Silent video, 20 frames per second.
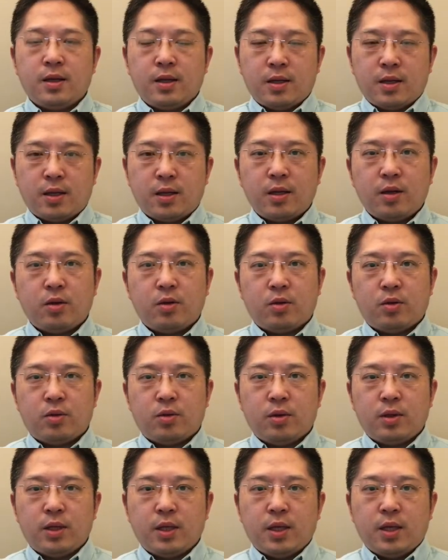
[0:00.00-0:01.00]
Hello,
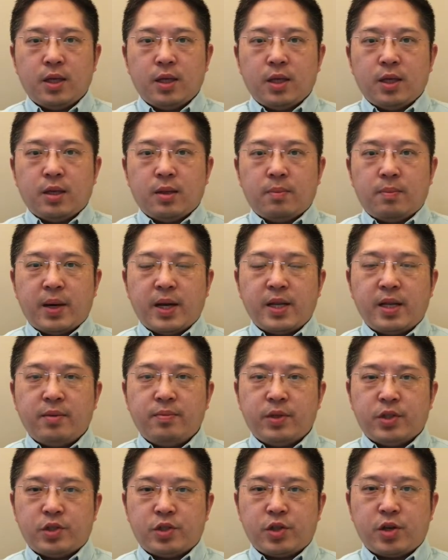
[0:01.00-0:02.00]
my name
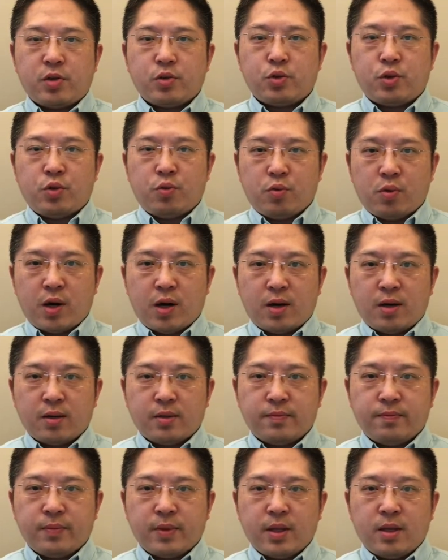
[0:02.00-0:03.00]
is Xiaochun Wang.
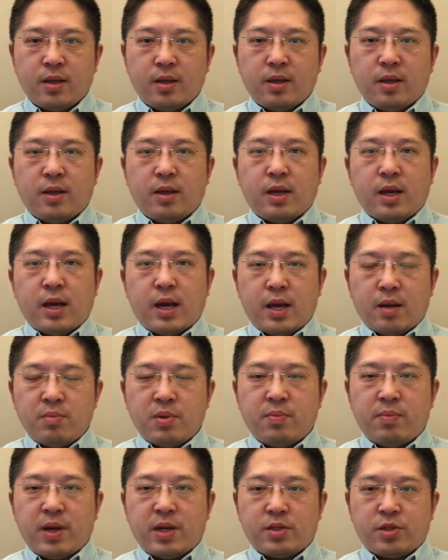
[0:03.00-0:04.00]
I'm
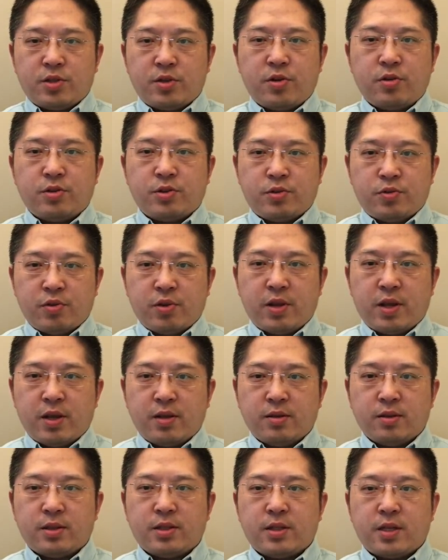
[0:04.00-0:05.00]
a master's
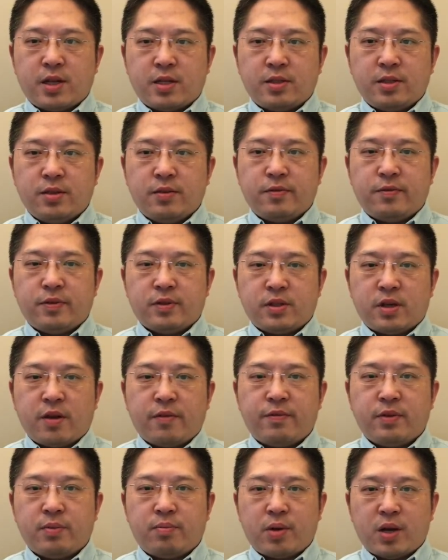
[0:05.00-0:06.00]
student studying
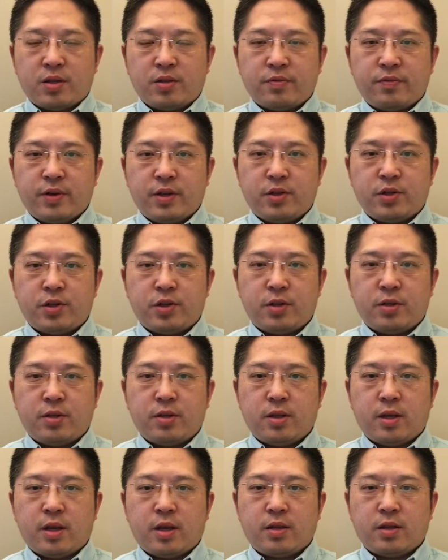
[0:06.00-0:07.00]
photography
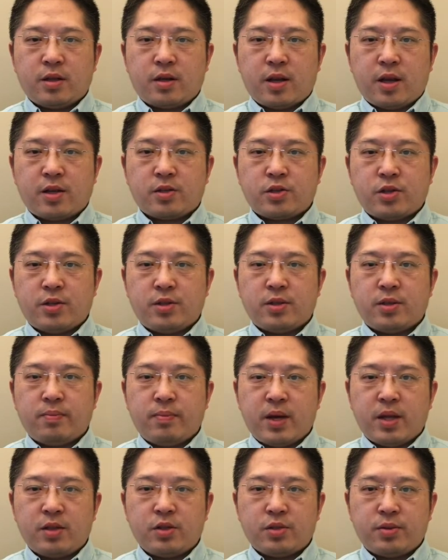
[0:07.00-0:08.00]
preservation and collections
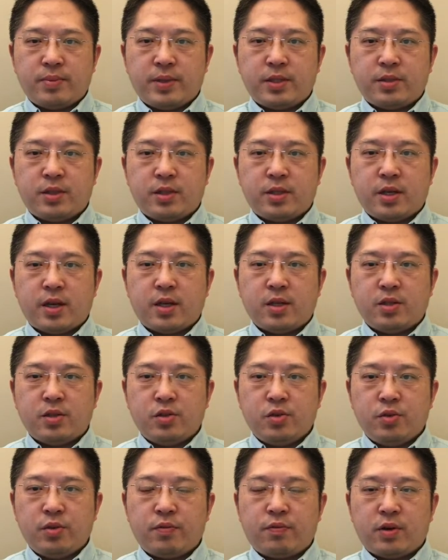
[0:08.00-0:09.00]
management at the
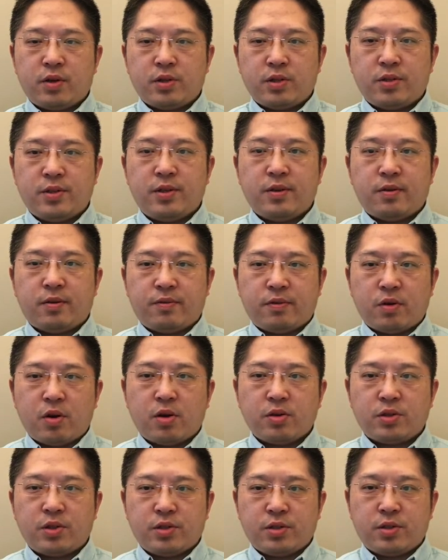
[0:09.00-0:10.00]
University of
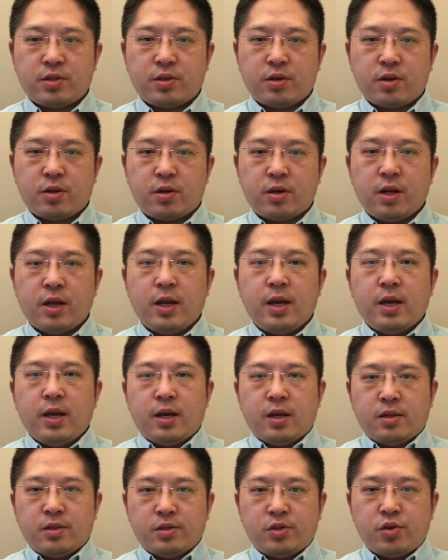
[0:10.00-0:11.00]
Rochester
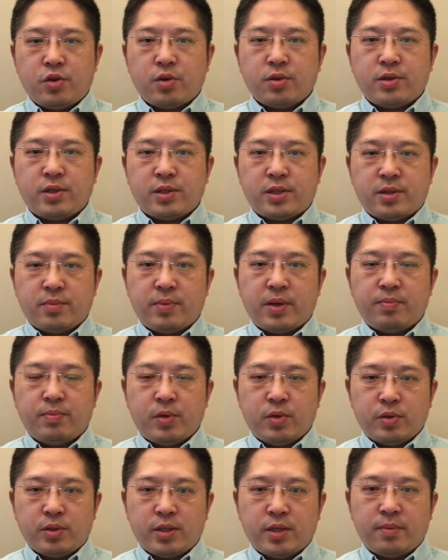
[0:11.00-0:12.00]
and the Eastman
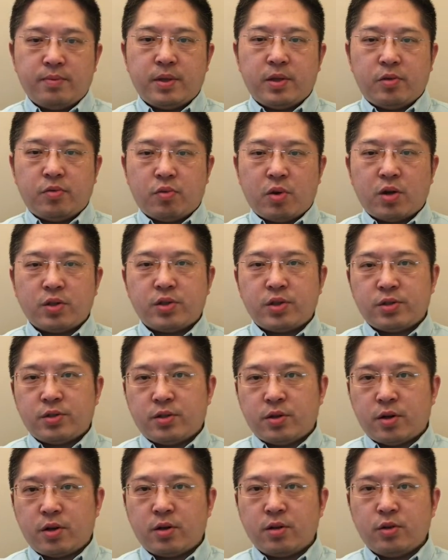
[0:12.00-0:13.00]
Museum in
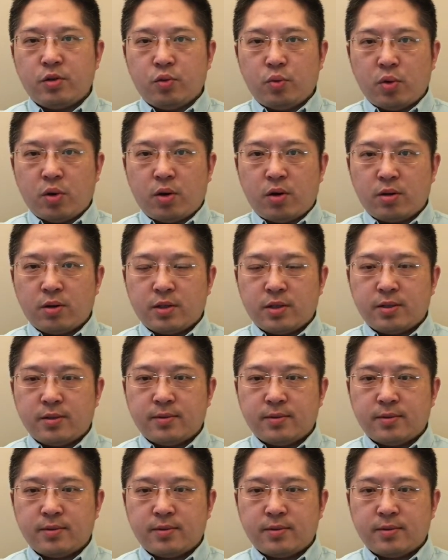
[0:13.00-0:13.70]
Rochester, New York.